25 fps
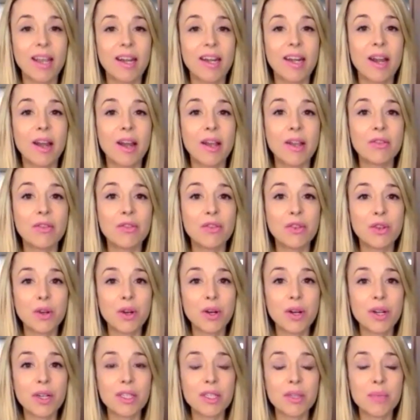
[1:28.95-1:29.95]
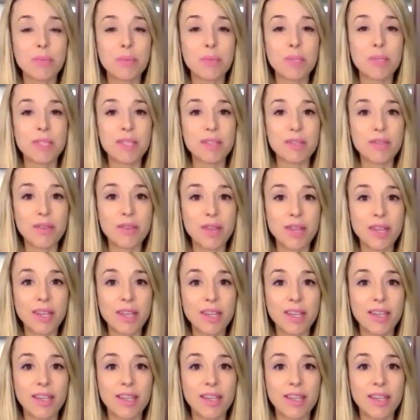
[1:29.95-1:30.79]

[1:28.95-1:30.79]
Now, if your specific